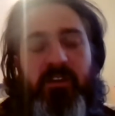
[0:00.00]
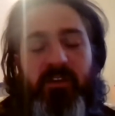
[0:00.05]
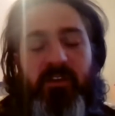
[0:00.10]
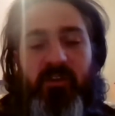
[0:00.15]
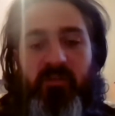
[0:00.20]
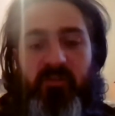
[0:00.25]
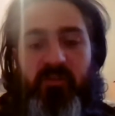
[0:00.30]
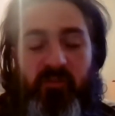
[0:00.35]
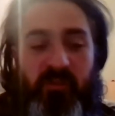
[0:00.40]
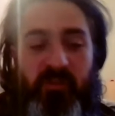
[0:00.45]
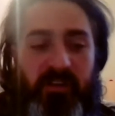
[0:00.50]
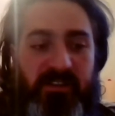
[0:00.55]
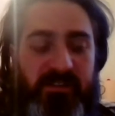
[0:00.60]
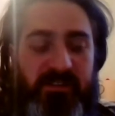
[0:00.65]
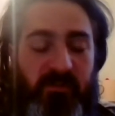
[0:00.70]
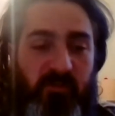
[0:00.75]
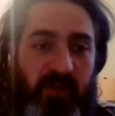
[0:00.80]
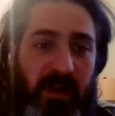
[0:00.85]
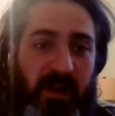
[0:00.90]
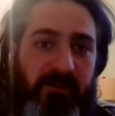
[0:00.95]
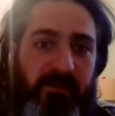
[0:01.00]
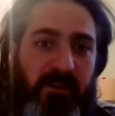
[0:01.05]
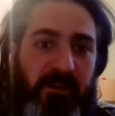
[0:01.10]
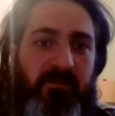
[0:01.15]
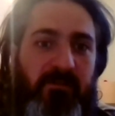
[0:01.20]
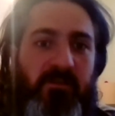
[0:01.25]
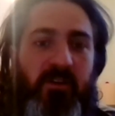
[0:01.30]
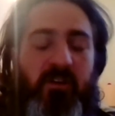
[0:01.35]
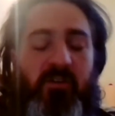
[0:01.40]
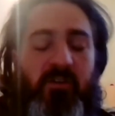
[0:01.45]
doing some grafting of
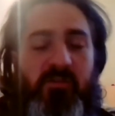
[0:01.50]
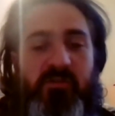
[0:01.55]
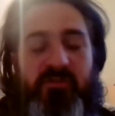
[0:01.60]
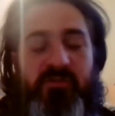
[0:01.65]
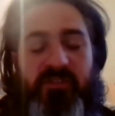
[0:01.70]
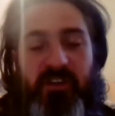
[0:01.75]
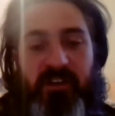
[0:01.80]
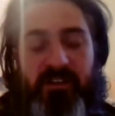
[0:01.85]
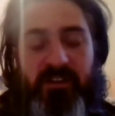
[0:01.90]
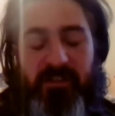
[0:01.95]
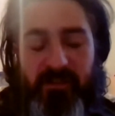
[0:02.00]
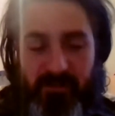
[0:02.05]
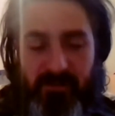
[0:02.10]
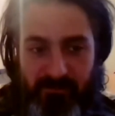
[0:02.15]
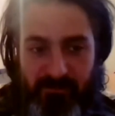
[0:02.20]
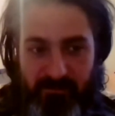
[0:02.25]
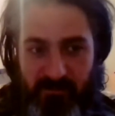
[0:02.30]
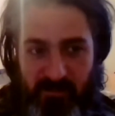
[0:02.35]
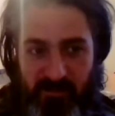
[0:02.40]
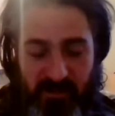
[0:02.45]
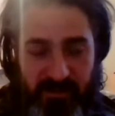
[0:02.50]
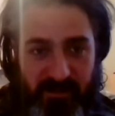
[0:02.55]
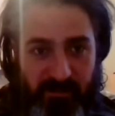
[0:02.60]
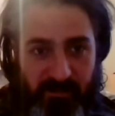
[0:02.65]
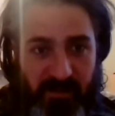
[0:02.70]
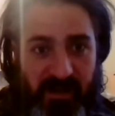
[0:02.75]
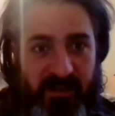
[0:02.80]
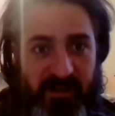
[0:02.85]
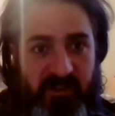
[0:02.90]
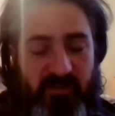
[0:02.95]
those onto
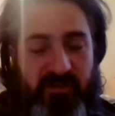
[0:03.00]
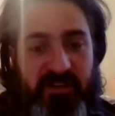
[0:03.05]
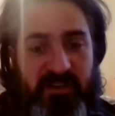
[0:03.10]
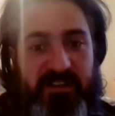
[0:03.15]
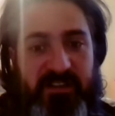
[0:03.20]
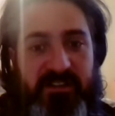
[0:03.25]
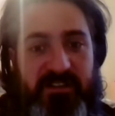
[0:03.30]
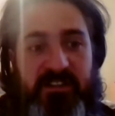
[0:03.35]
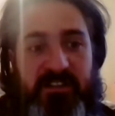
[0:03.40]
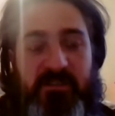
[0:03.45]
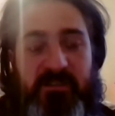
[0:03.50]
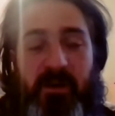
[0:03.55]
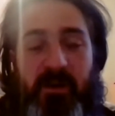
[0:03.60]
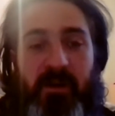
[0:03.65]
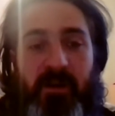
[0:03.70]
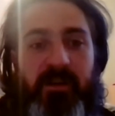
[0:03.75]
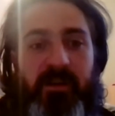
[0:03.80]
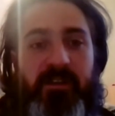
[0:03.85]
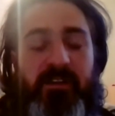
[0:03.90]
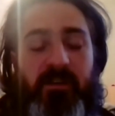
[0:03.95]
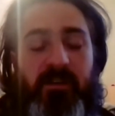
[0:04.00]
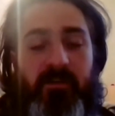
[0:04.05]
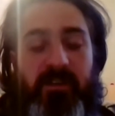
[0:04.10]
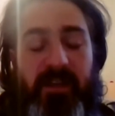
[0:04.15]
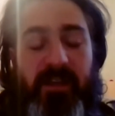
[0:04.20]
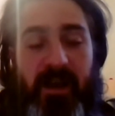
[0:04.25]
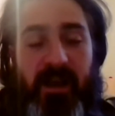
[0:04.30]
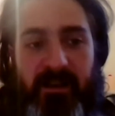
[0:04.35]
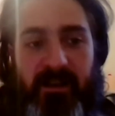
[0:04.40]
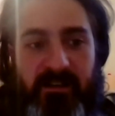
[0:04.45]
my trees and experimenting with
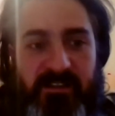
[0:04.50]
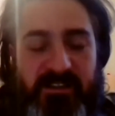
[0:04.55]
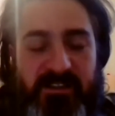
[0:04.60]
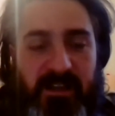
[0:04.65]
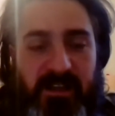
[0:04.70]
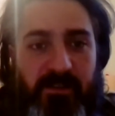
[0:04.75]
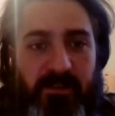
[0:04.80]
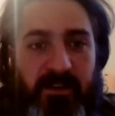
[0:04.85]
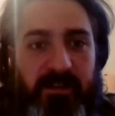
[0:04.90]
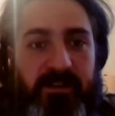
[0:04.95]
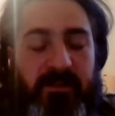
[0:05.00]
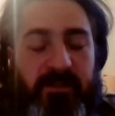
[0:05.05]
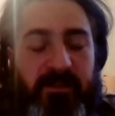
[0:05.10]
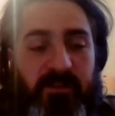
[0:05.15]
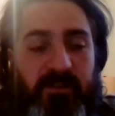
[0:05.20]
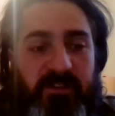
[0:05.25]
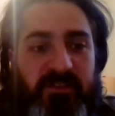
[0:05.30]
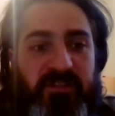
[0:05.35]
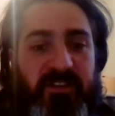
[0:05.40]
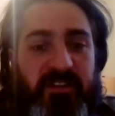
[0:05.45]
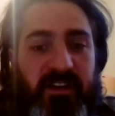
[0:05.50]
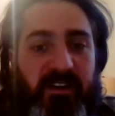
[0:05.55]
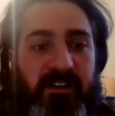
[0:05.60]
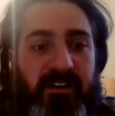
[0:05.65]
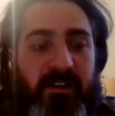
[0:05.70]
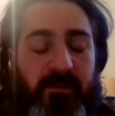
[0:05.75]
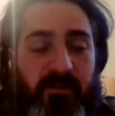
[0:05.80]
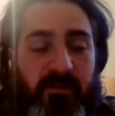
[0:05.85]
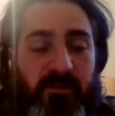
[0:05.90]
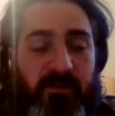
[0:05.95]
that and just having the different genetic
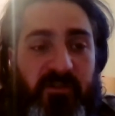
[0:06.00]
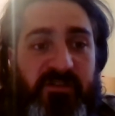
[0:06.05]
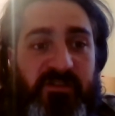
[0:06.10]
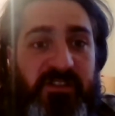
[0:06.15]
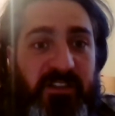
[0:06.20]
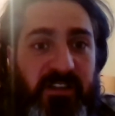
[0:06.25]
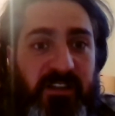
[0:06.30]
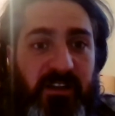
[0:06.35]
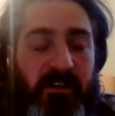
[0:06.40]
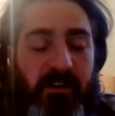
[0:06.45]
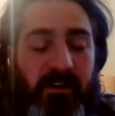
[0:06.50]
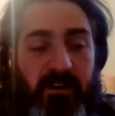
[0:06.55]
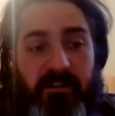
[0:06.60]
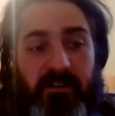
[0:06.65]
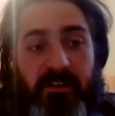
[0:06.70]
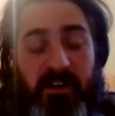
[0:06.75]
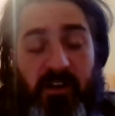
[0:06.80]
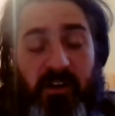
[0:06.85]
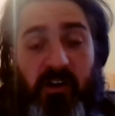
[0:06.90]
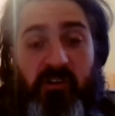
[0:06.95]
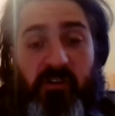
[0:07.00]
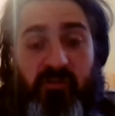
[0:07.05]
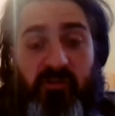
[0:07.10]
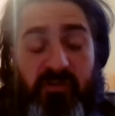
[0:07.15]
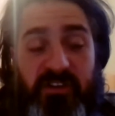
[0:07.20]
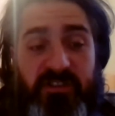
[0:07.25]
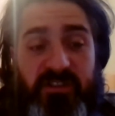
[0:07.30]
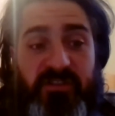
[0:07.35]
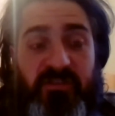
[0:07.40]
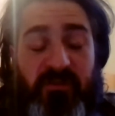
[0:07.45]
diversity in our
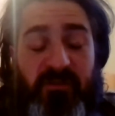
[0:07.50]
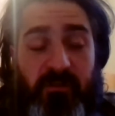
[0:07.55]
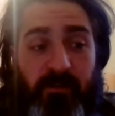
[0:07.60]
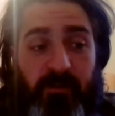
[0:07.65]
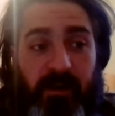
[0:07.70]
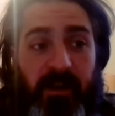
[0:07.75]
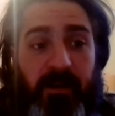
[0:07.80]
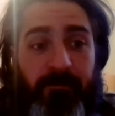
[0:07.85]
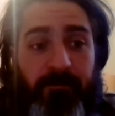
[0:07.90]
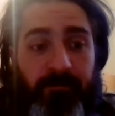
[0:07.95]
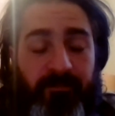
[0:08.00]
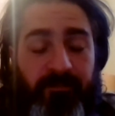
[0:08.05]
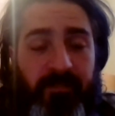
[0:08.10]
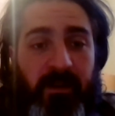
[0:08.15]
trees too, right?